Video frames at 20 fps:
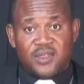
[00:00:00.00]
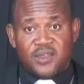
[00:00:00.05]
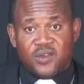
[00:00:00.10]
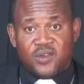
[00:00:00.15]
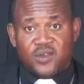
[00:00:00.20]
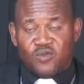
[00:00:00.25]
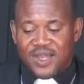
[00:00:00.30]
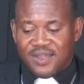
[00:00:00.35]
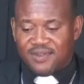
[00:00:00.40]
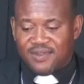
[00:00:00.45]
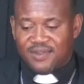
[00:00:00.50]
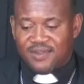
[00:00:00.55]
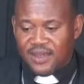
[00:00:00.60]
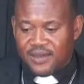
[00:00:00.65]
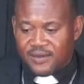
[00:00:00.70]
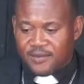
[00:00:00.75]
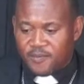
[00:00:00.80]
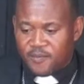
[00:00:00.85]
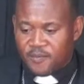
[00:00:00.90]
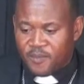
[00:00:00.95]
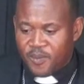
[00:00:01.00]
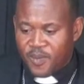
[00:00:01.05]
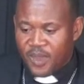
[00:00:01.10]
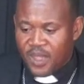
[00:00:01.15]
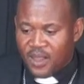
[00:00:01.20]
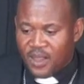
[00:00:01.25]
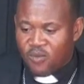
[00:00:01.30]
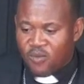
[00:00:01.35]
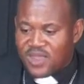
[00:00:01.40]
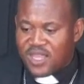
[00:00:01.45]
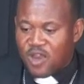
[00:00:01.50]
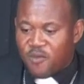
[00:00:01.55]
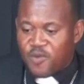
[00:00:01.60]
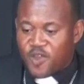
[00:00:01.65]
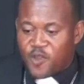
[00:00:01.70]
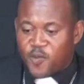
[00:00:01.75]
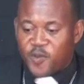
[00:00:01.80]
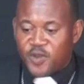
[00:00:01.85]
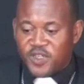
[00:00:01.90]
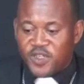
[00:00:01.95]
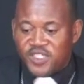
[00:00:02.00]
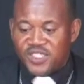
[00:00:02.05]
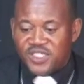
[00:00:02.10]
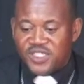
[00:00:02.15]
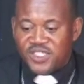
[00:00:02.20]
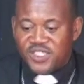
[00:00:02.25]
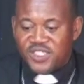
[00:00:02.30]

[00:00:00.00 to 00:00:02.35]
to attend. What I'll be sharing